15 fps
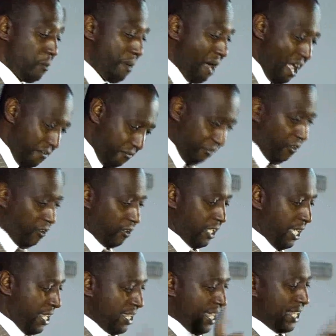to buy
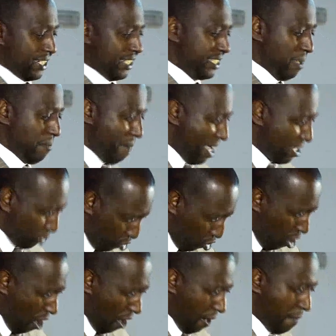food. That is a man's
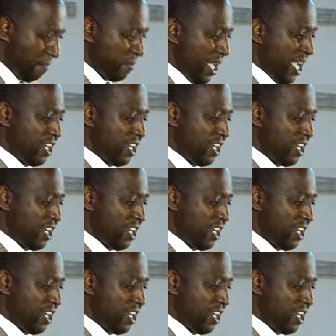role.